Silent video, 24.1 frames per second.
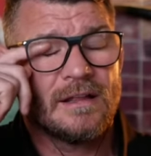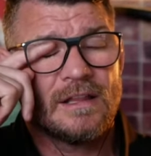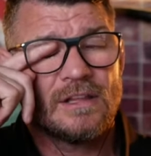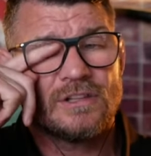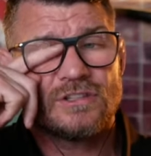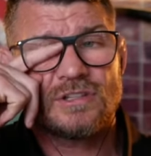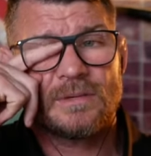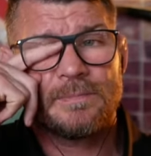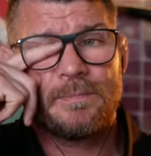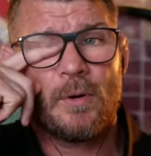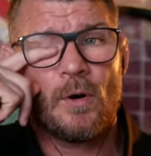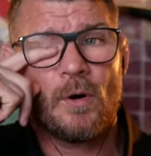
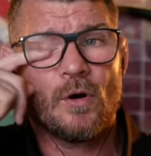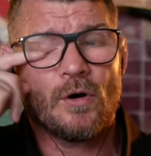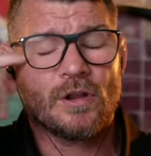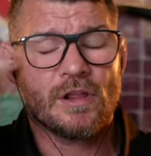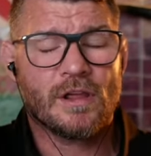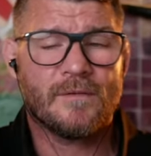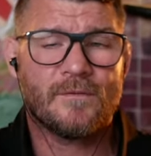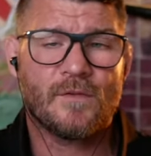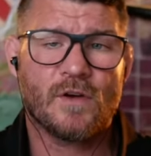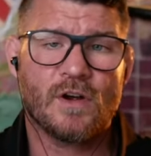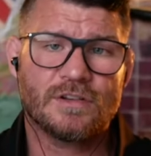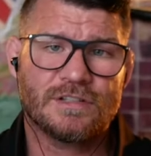
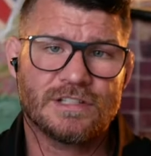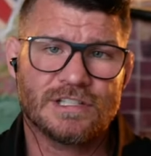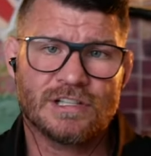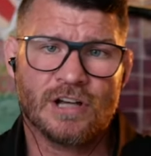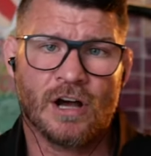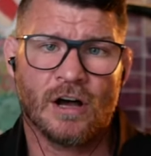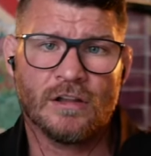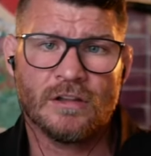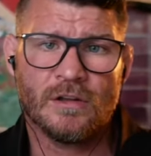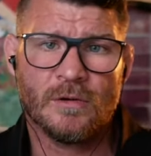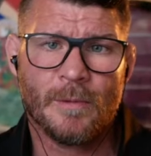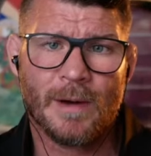Topuria versus
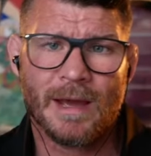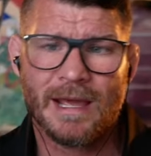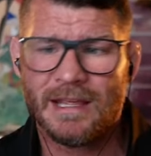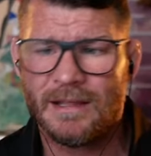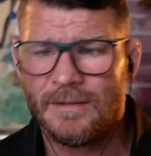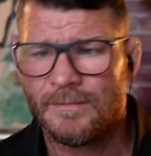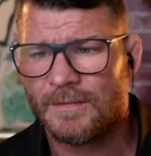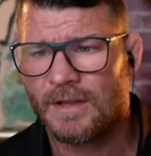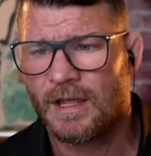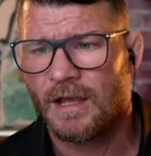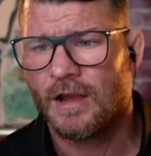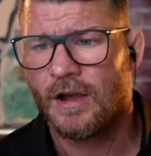Holloway
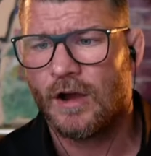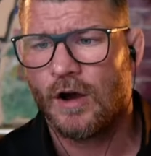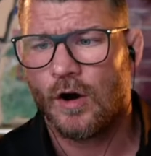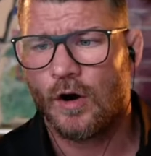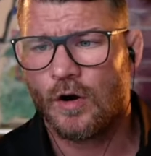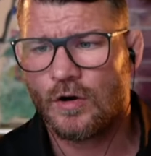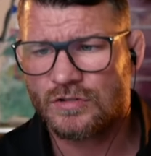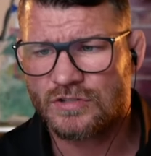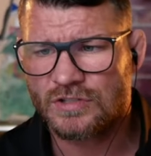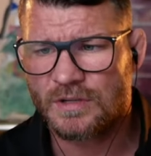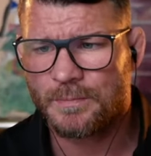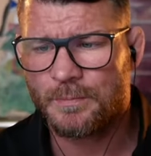
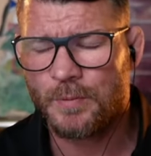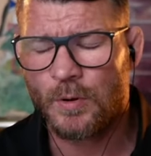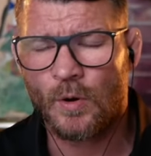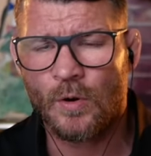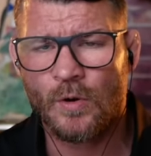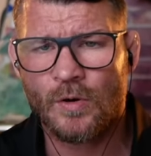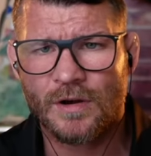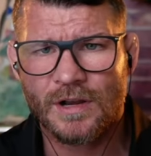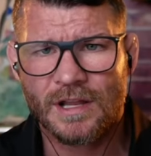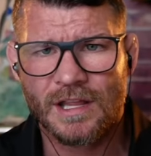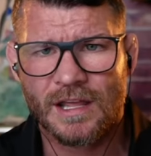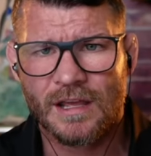or
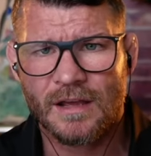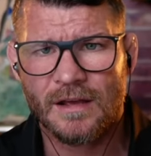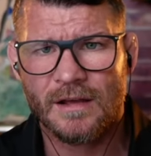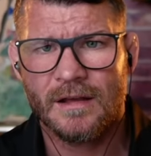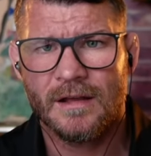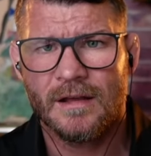Topuria